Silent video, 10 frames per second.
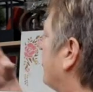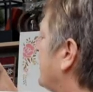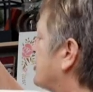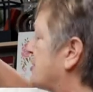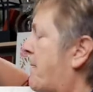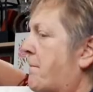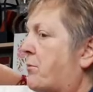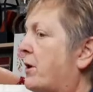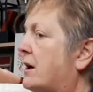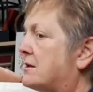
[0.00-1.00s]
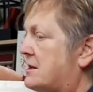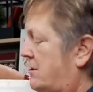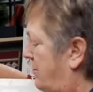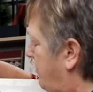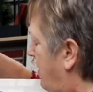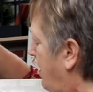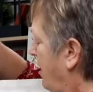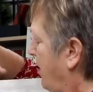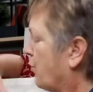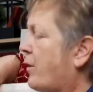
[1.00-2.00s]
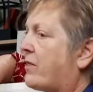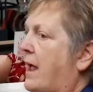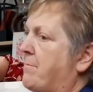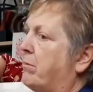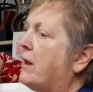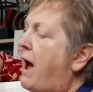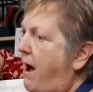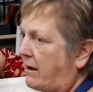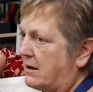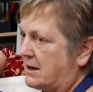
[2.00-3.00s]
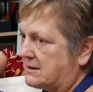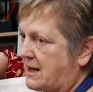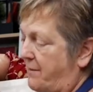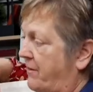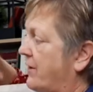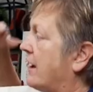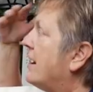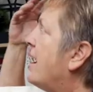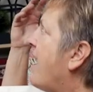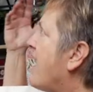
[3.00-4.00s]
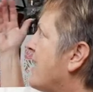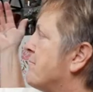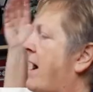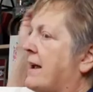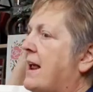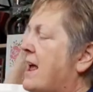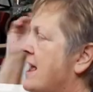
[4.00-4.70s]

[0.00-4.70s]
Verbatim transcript: rich brick tone with a black on top of it, it might